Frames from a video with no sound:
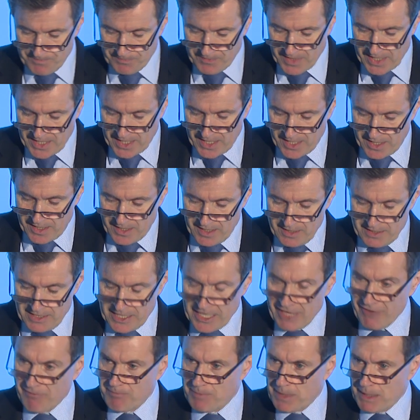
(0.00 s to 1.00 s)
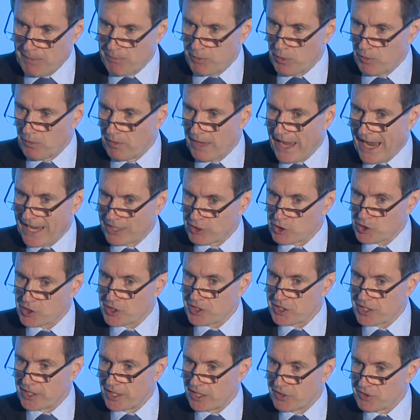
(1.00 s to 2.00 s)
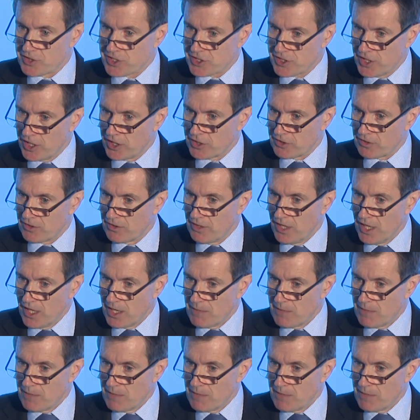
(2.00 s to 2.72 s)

uh, leave people anxious and uncertain,